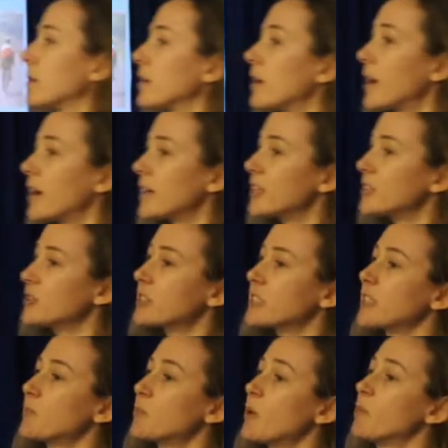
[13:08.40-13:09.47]
Yeah, you
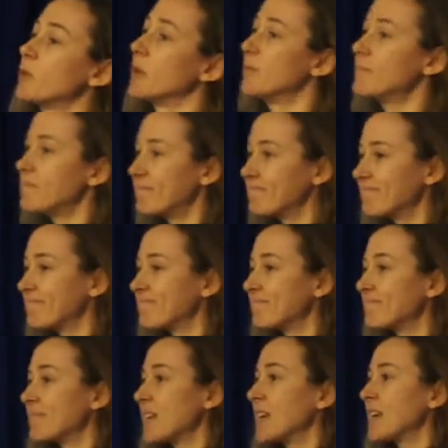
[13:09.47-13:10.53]
see the problem?
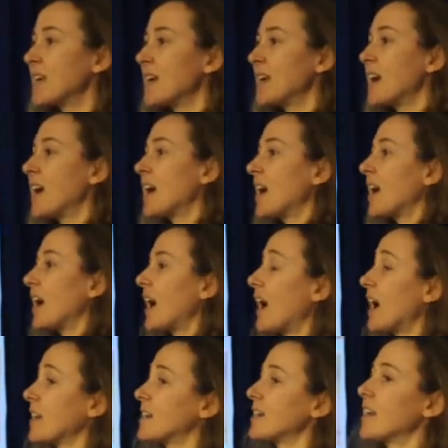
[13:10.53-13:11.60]

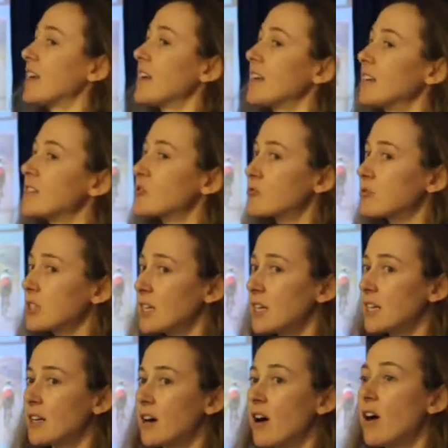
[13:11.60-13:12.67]
And it is
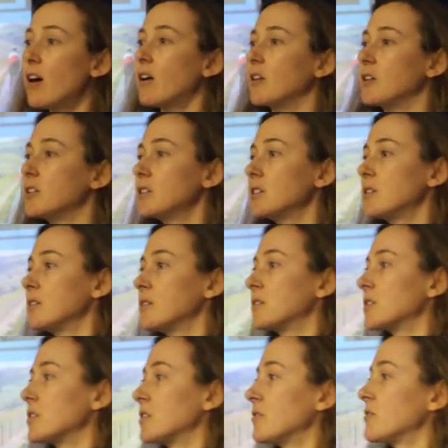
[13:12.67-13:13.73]
really hard
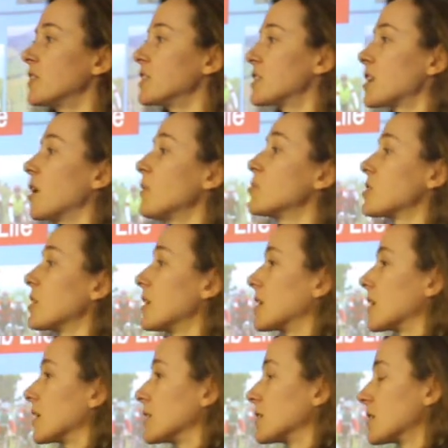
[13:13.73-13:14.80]
to convince club
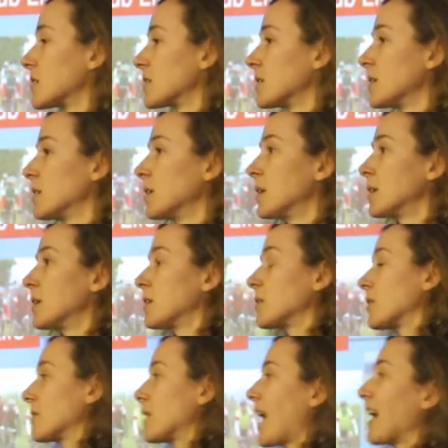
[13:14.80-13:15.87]
cyclists
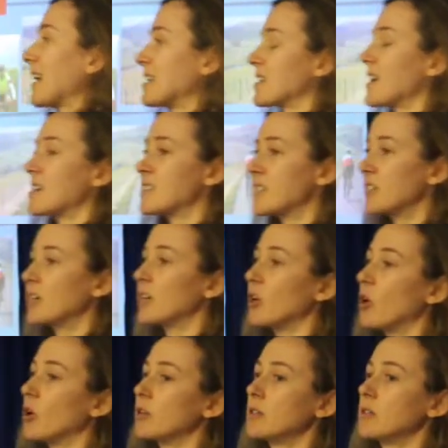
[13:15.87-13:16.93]
that that is asking a
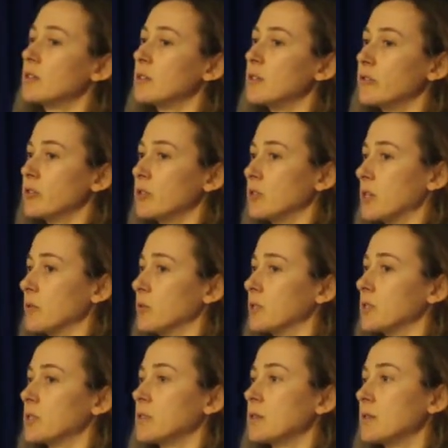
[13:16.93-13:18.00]
lot of newcomers.